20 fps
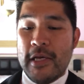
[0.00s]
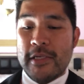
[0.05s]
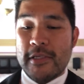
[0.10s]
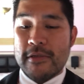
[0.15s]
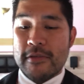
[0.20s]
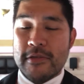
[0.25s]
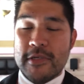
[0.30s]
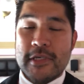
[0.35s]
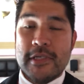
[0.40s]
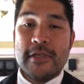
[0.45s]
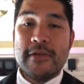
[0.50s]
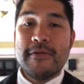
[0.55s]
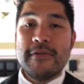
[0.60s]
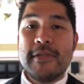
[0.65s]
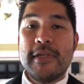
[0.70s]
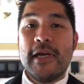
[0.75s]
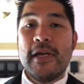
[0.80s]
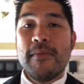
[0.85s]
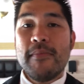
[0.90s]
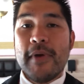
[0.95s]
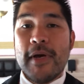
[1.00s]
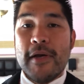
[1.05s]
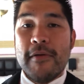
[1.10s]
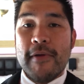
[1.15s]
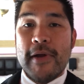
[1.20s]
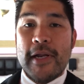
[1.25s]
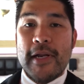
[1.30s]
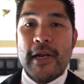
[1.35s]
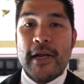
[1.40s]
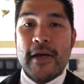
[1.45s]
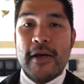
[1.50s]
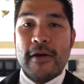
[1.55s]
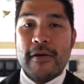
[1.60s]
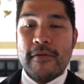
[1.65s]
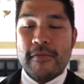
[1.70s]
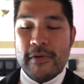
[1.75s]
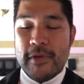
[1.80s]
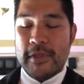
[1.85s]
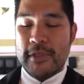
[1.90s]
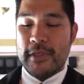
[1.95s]
So just on standby right
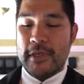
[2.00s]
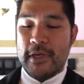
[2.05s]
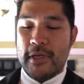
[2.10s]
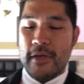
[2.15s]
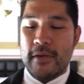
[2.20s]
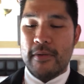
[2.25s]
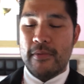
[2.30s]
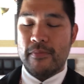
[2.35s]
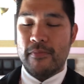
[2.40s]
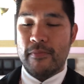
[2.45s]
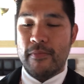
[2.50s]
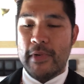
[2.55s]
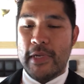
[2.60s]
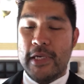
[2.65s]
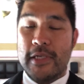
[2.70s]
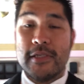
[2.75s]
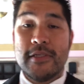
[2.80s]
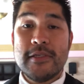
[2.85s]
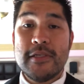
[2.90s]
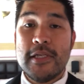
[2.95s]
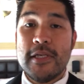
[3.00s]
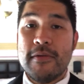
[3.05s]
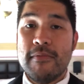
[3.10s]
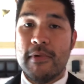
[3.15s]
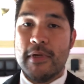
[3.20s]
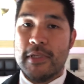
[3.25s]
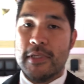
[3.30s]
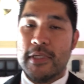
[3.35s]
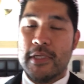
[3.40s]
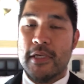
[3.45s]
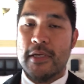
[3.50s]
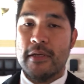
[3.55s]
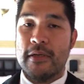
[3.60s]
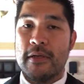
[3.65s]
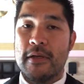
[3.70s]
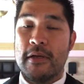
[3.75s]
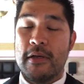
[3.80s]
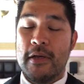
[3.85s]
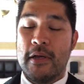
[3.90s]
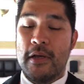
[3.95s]
now, waiting to see what
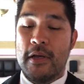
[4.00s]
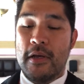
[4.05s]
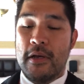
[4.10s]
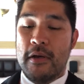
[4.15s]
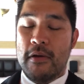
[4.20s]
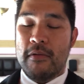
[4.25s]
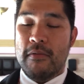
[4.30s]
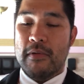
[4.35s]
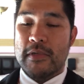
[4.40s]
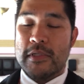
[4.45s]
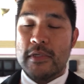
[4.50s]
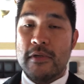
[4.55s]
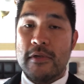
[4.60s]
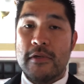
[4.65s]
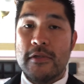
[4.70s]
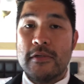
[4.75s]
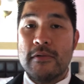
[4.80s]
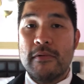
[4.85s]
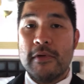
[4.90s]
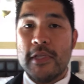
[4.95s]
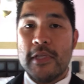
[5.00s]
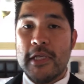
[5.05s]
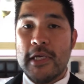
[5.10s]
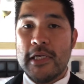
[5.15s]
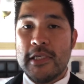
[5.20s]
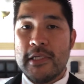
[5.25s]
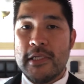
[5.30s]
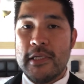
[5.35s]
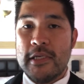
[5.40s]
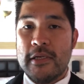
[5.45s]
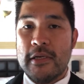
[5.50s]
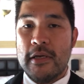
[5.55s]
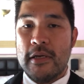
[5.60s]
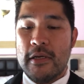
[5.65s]
they're going to do with us.